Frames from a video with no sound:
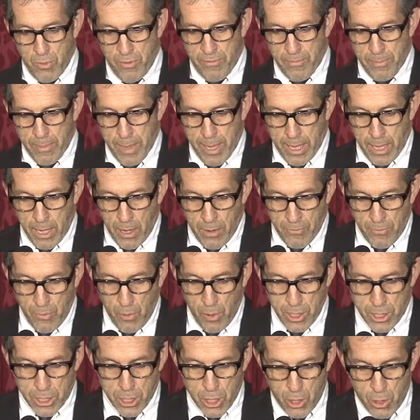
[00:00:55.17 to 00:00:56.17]
we've made our
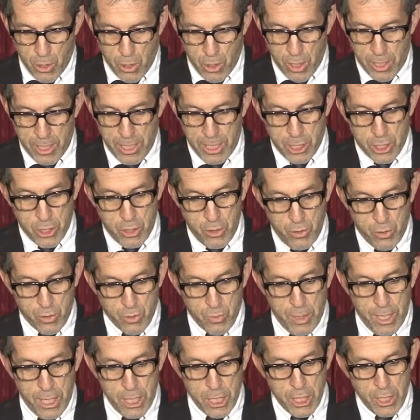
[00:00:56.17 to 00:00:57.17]
voice heard on issues
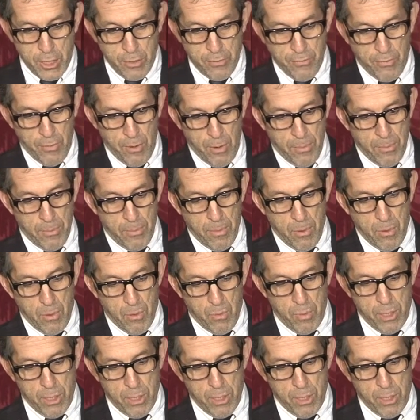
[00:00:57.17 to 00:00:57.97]
ranging from